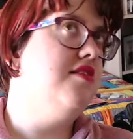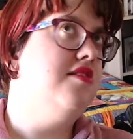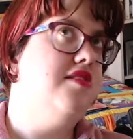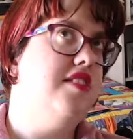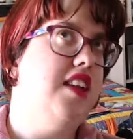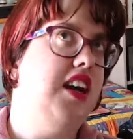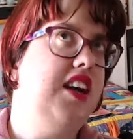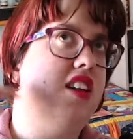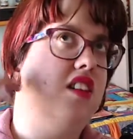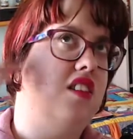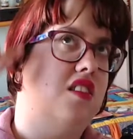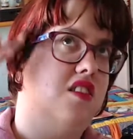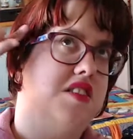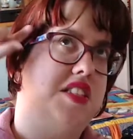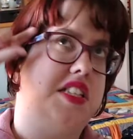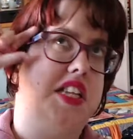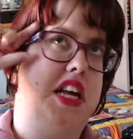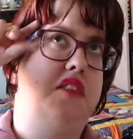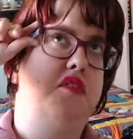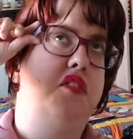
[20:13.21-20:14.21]
tackles
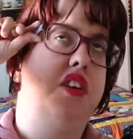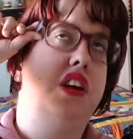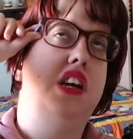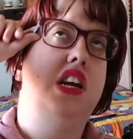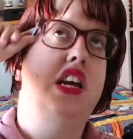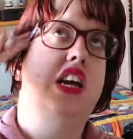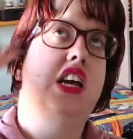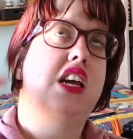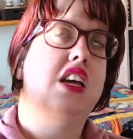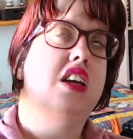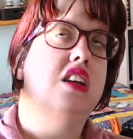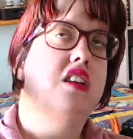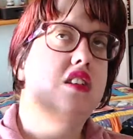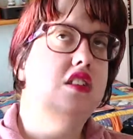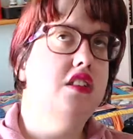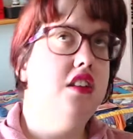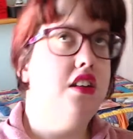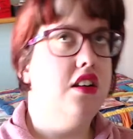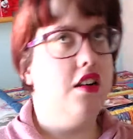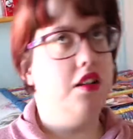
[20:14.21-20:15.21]
a very
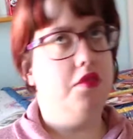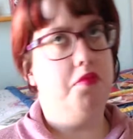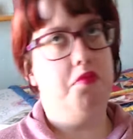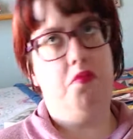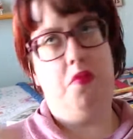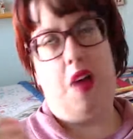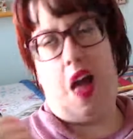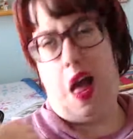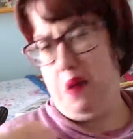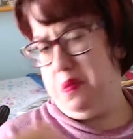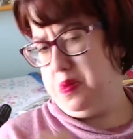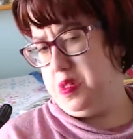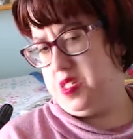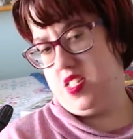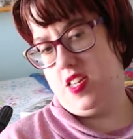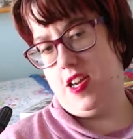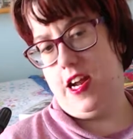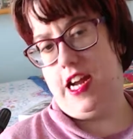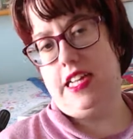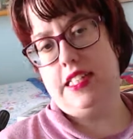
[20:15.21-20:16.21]

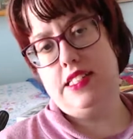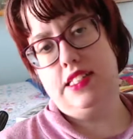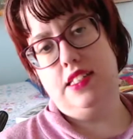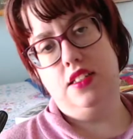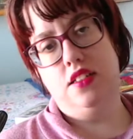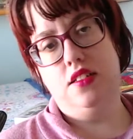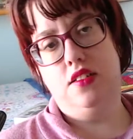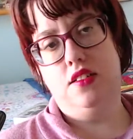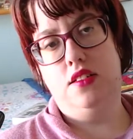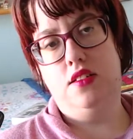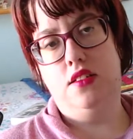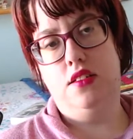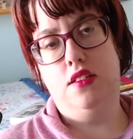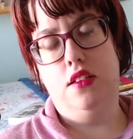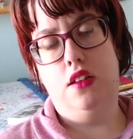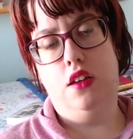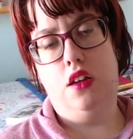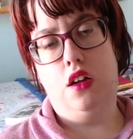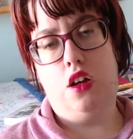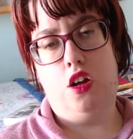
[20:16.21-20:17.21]
abstract
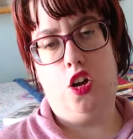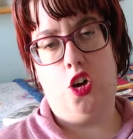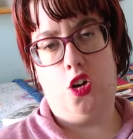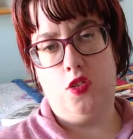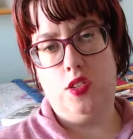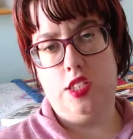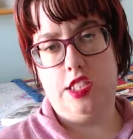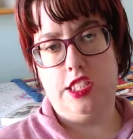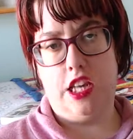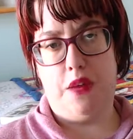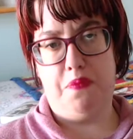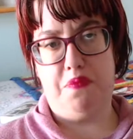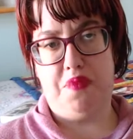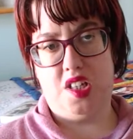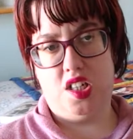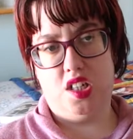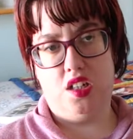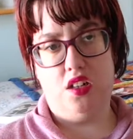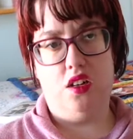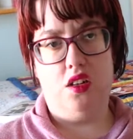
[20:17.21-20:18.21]
concept,
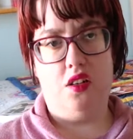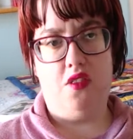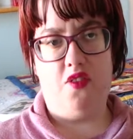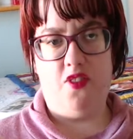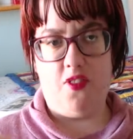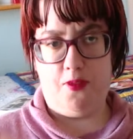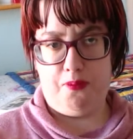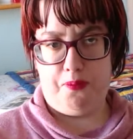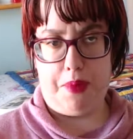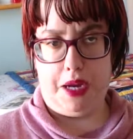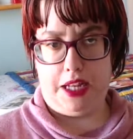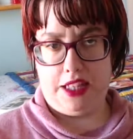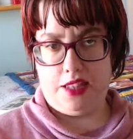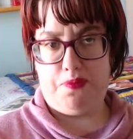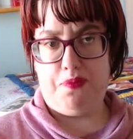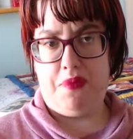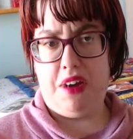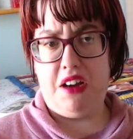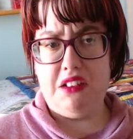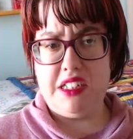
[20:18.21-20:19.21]
but
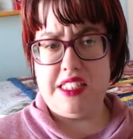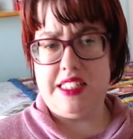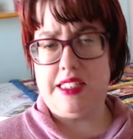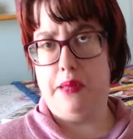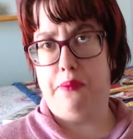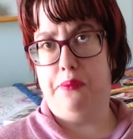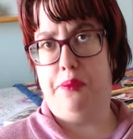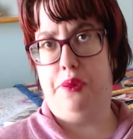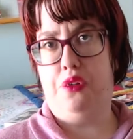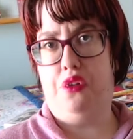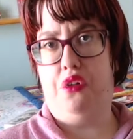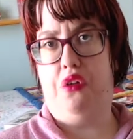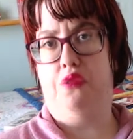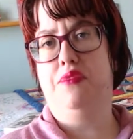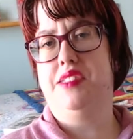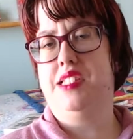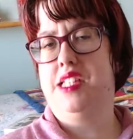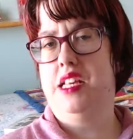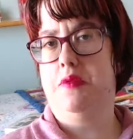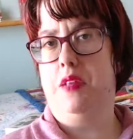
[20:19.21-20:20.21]
very simple
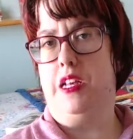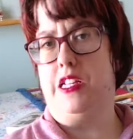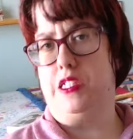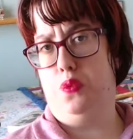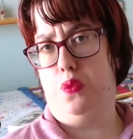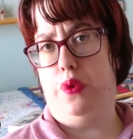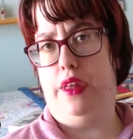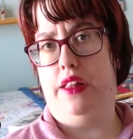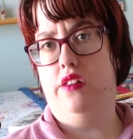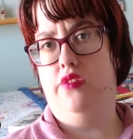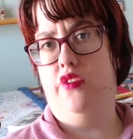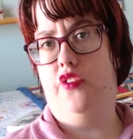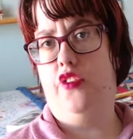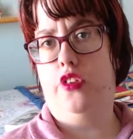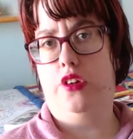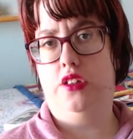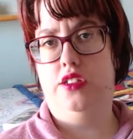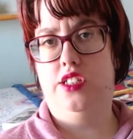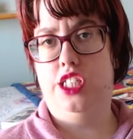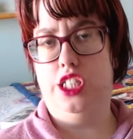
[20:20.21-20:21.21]
concept as well
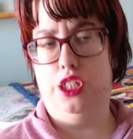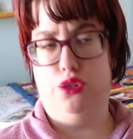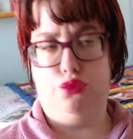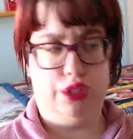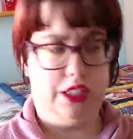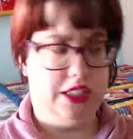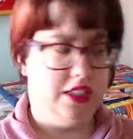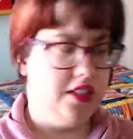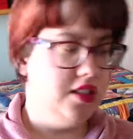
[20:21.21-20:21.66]
for children.